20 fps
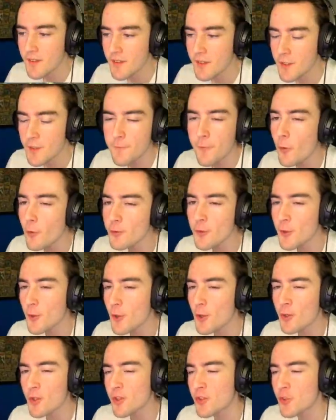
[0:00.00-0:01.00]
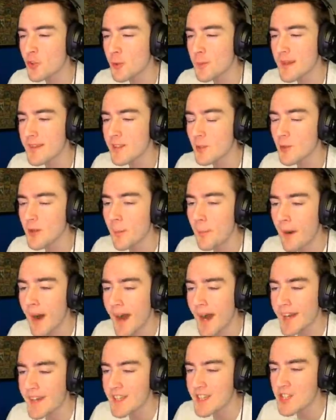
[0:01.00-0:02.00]
You've also got to assume that they're in a
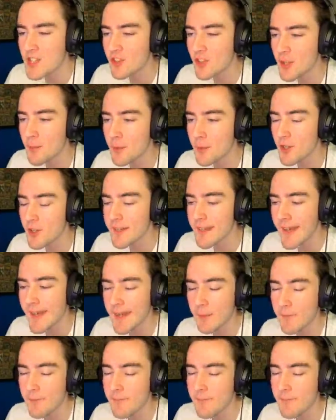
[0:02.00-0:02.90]
party just communicating with